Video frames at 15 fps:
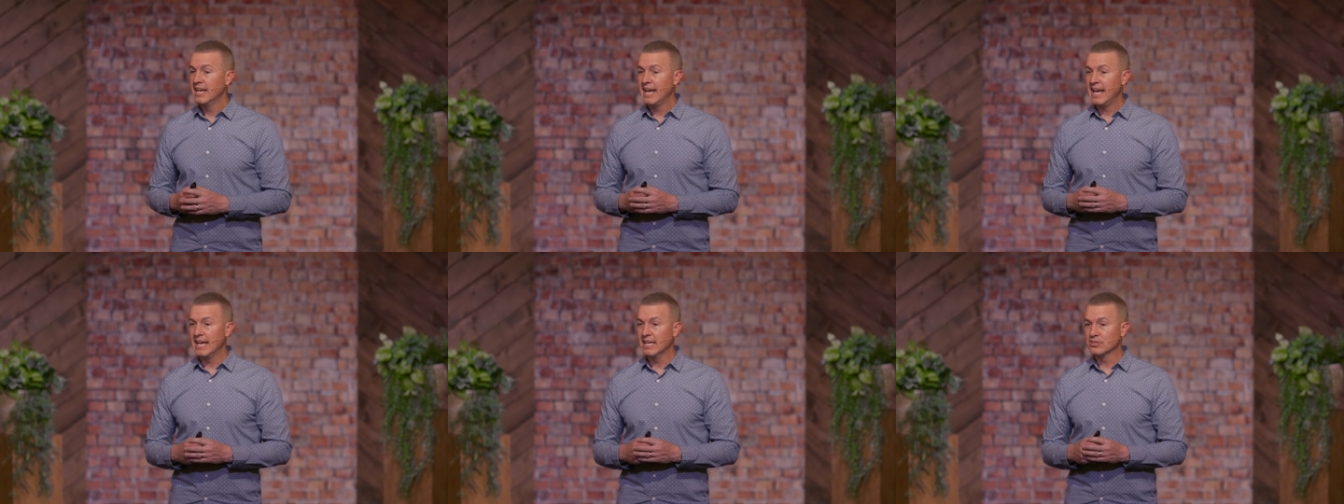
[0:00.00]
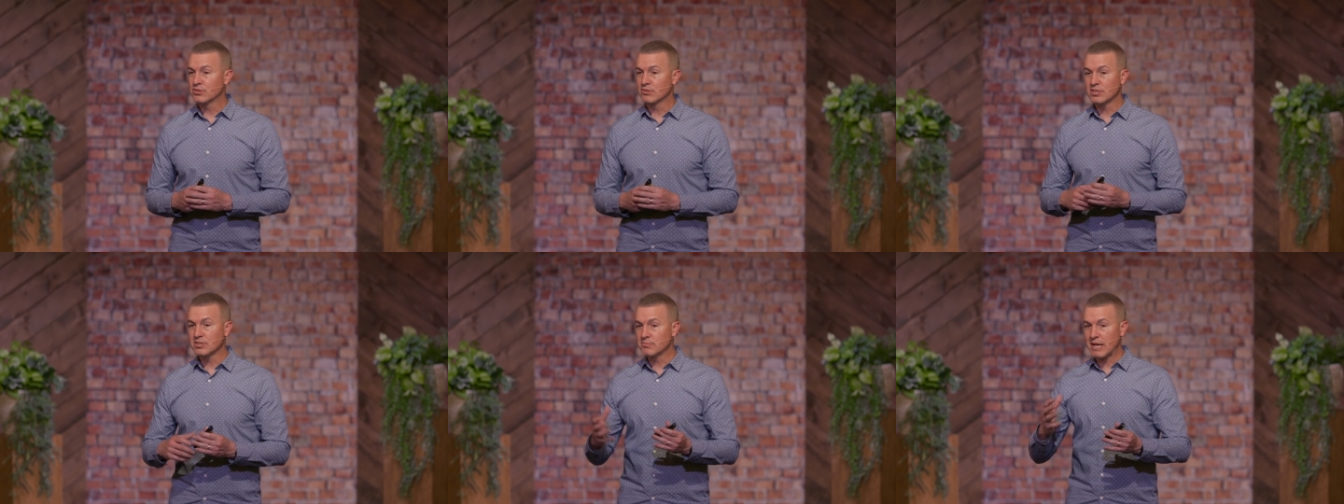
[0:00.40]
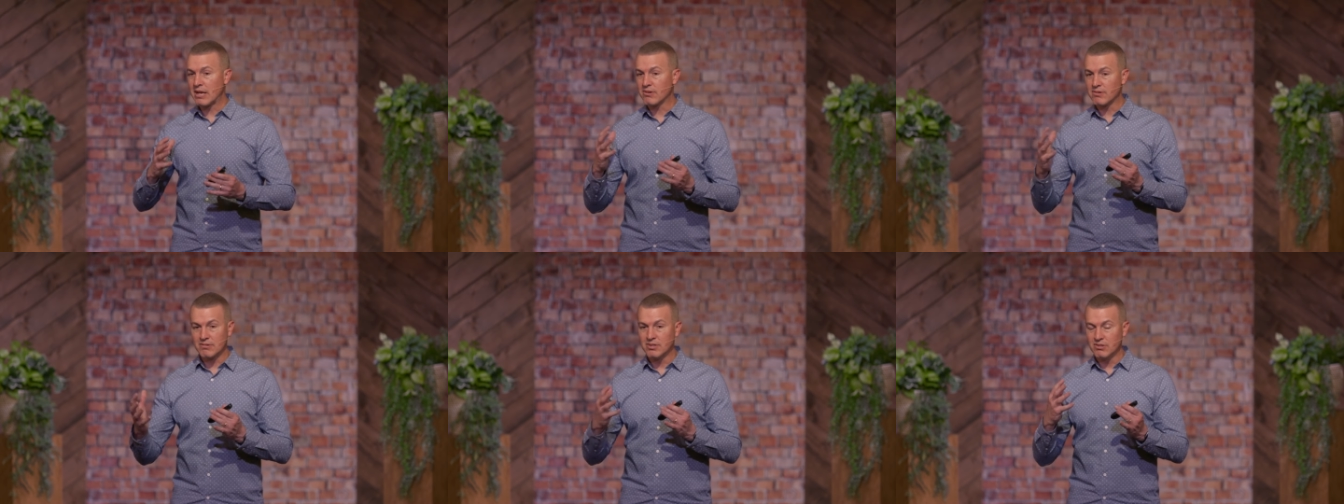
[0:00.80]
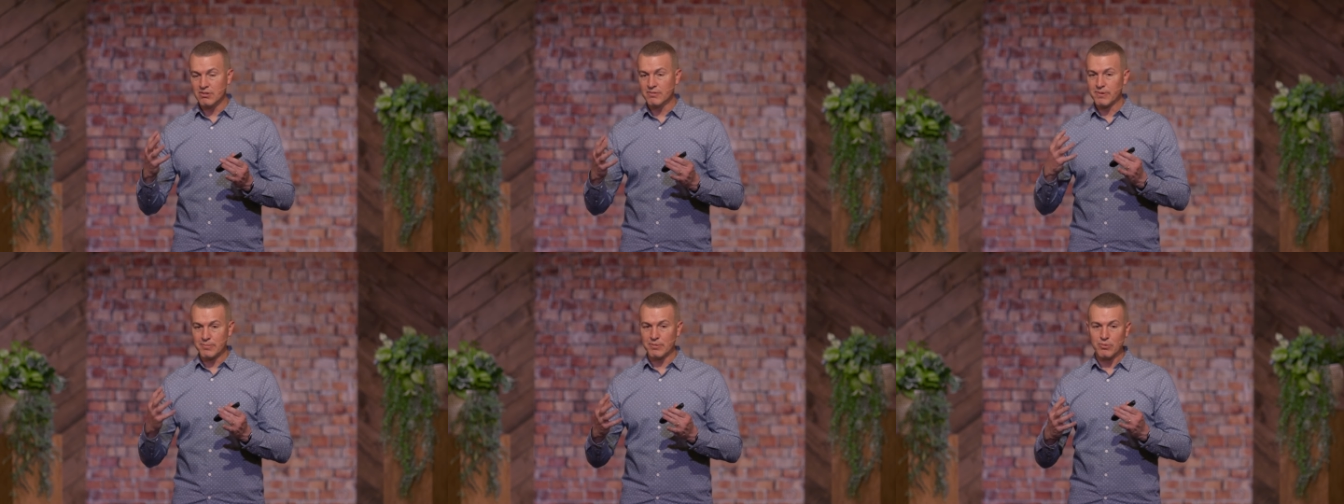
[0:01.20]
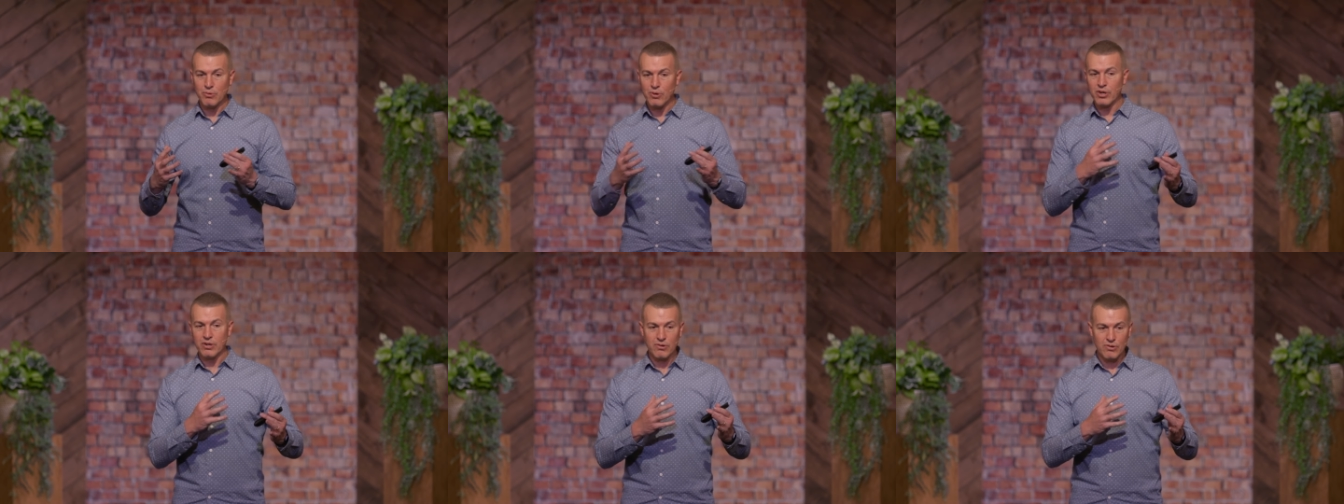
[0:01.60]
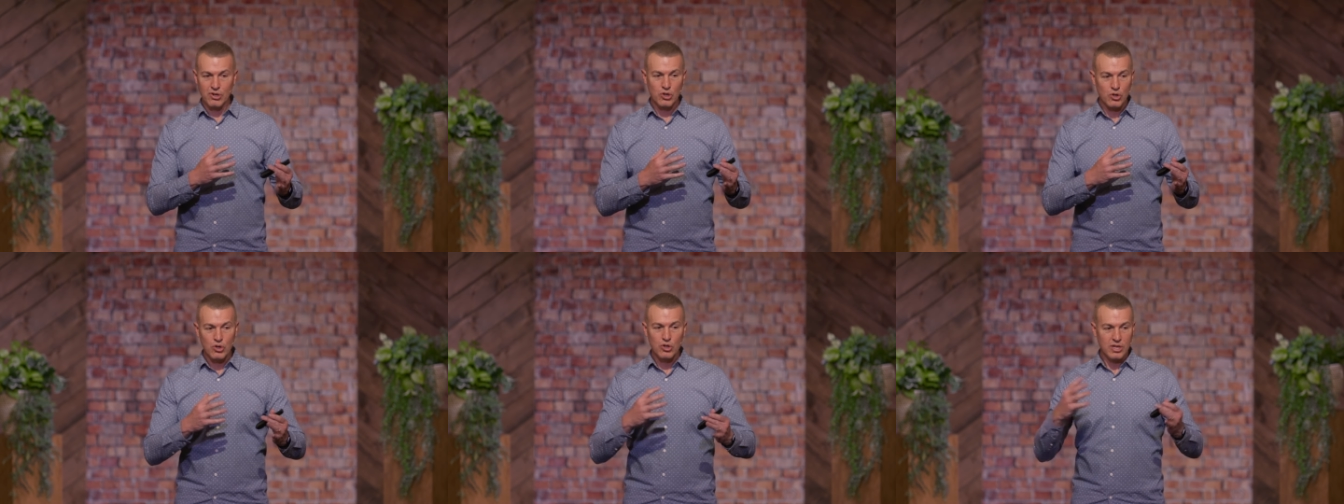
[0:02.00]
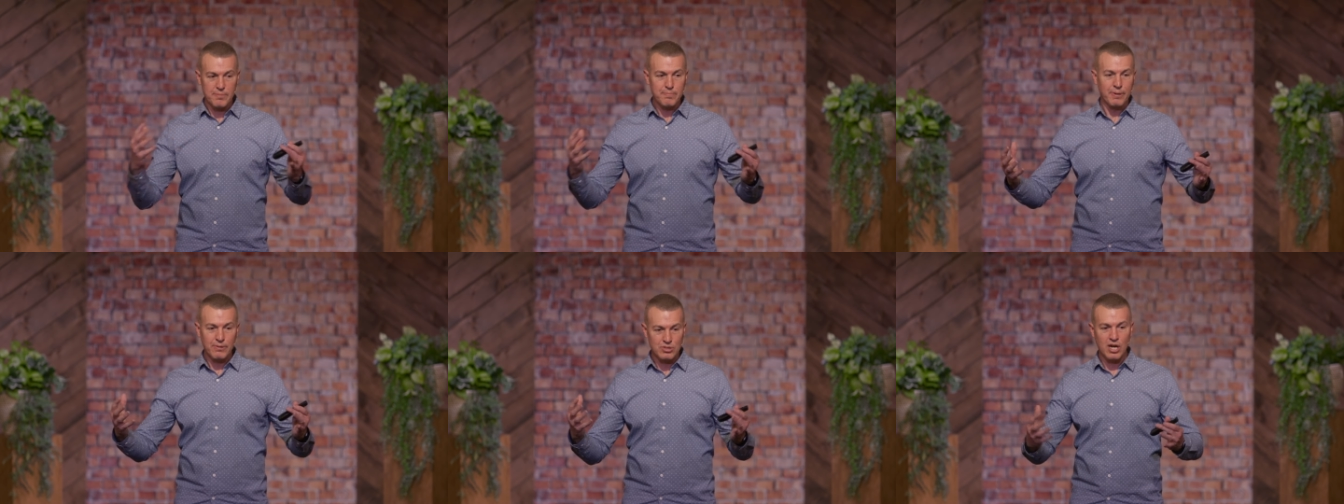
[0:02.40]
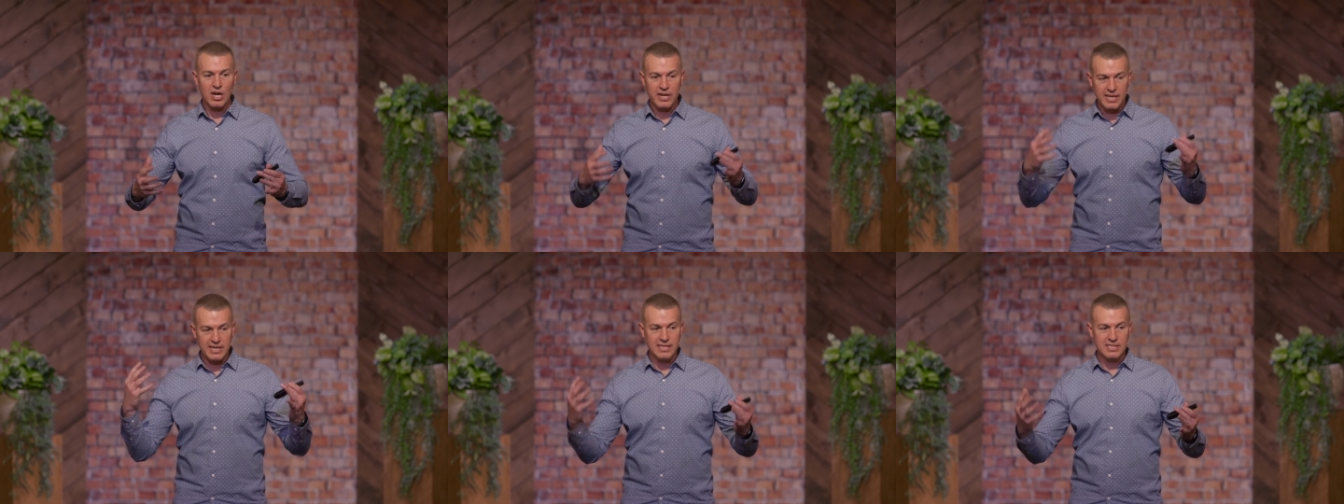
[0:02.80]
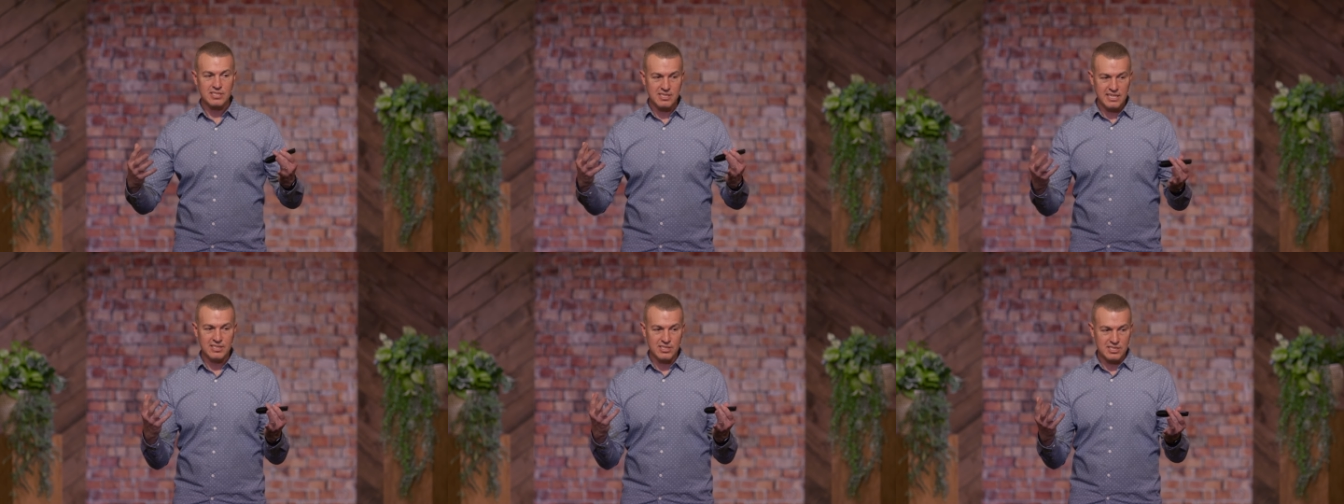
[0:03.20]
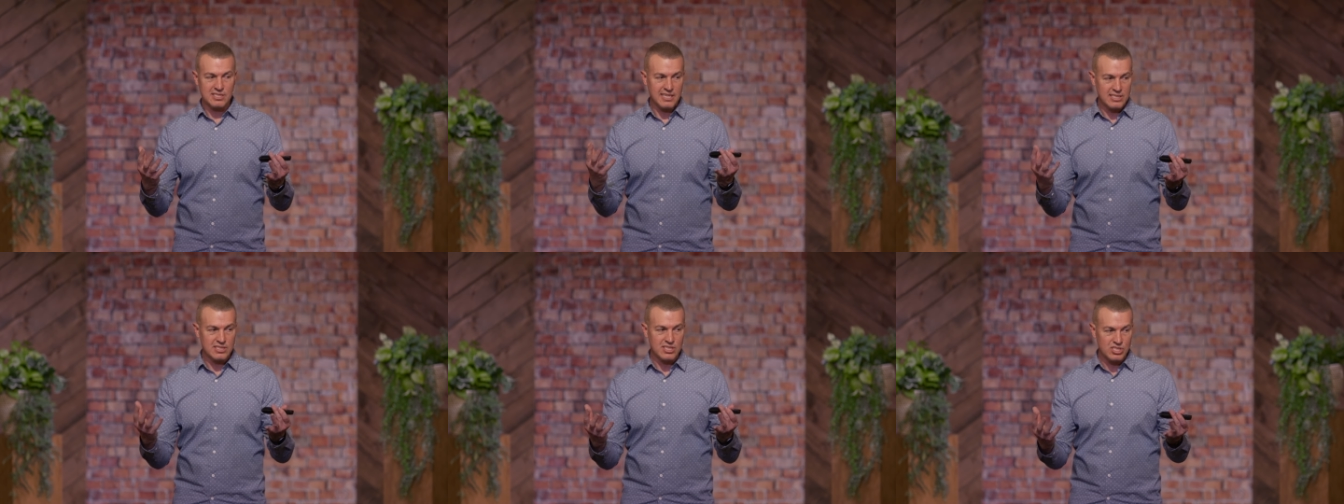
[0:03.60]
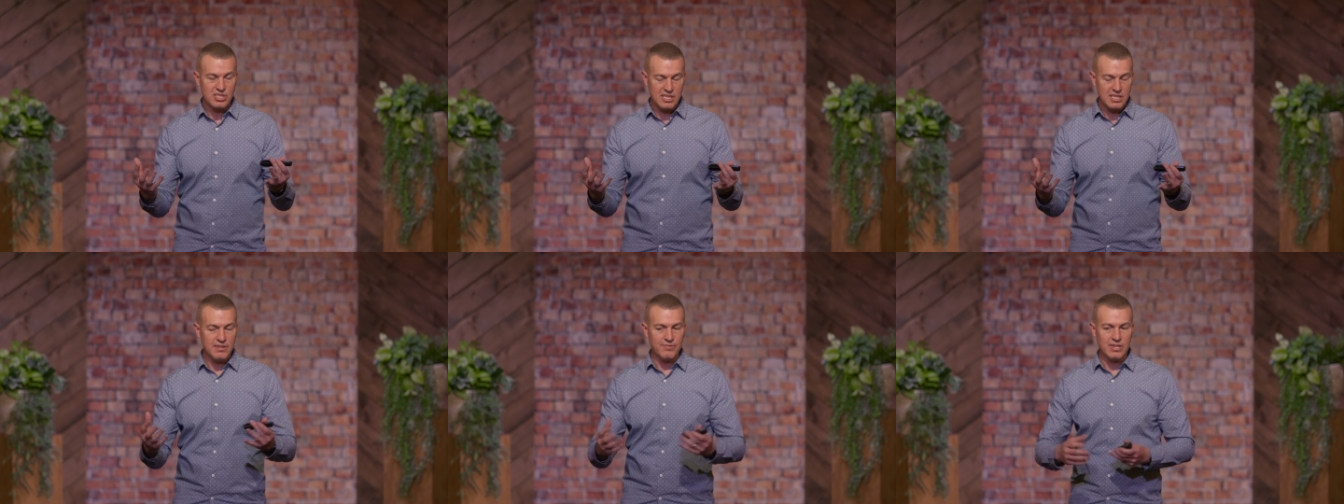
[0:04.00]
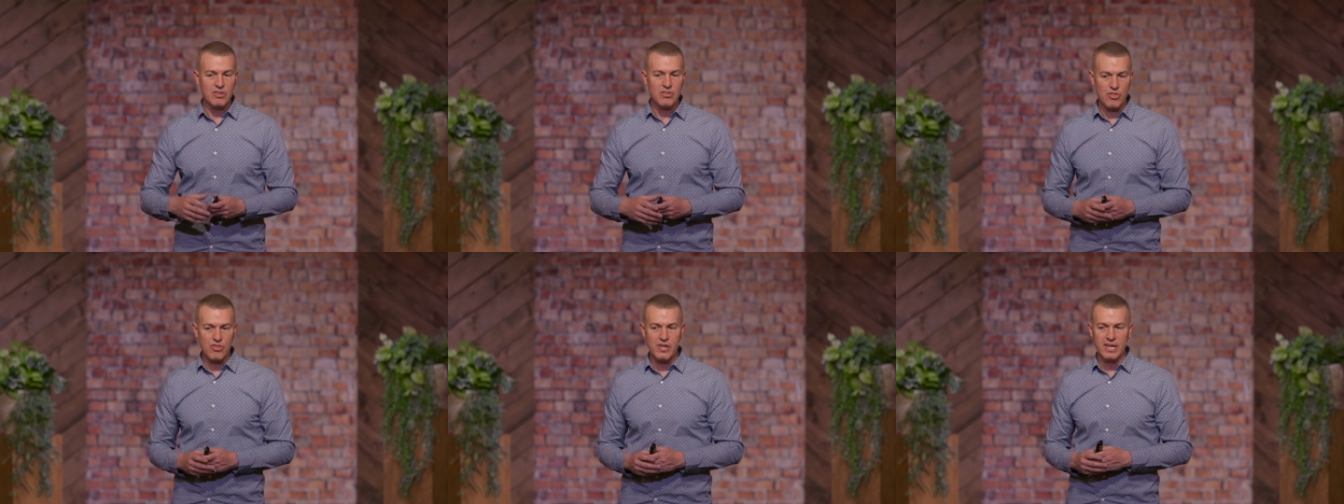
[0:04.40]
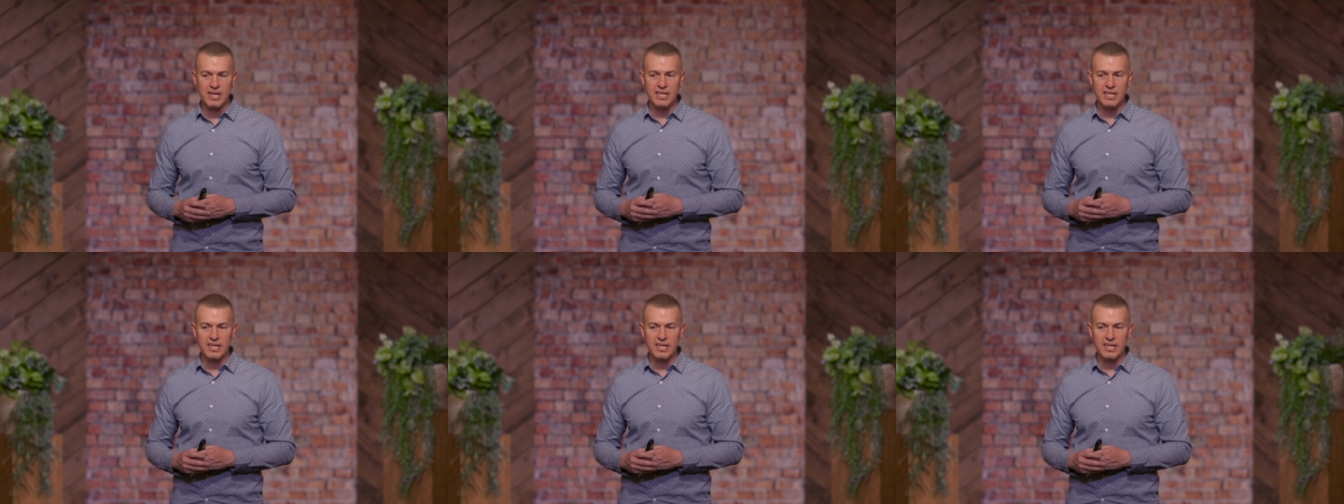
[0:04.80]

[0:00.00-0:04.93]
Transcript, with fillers: And so it doesn't matter, you know, if I'm a boy or a girl up here talking, it's, it's, it's a significant thing.